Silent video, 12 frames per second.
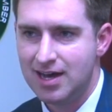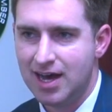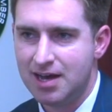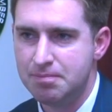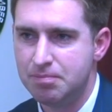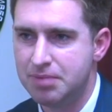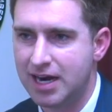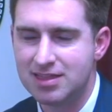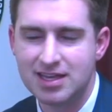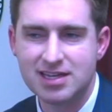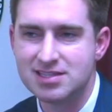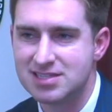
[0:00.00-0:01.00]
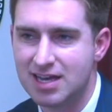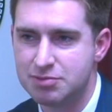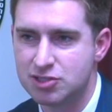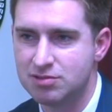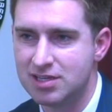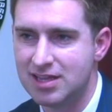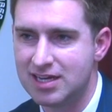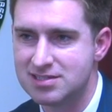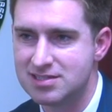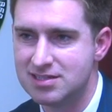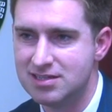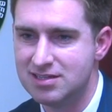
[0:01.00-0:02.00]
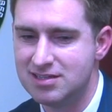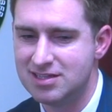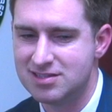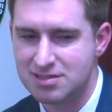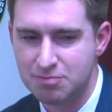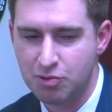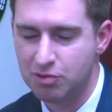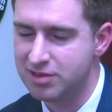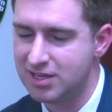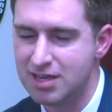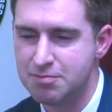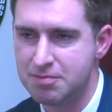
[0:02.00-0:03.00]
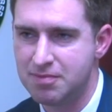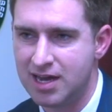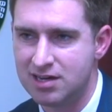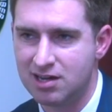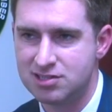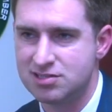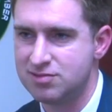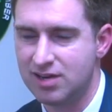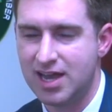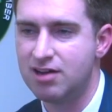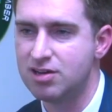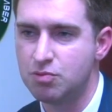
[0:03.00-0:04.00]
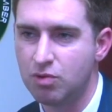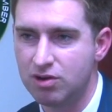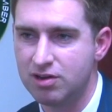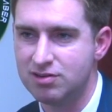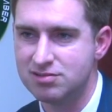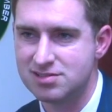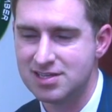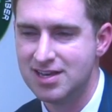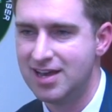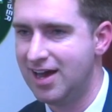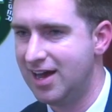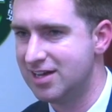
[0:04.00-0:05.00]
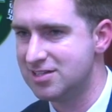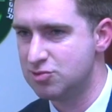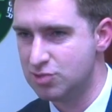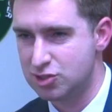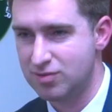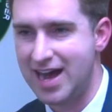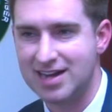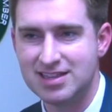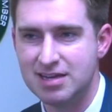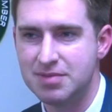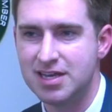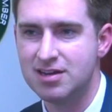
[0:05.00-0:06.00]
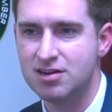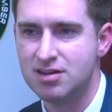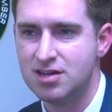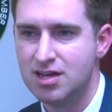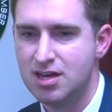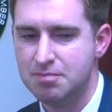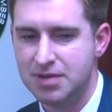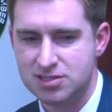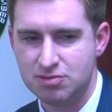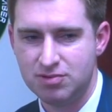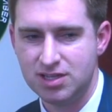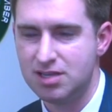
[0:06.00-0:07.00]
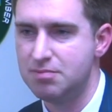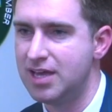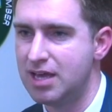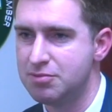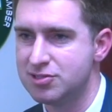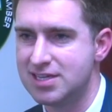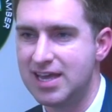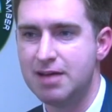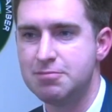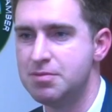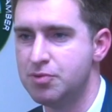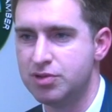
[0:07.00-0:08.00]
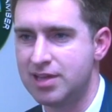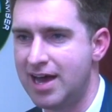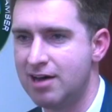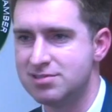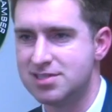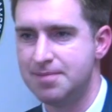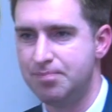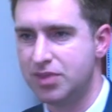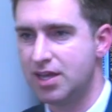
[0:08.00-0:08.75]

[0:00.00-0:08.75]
But I think conceptually it's important to keep in mind, not just for county workers to attract them here, but to really be able to get people in housing.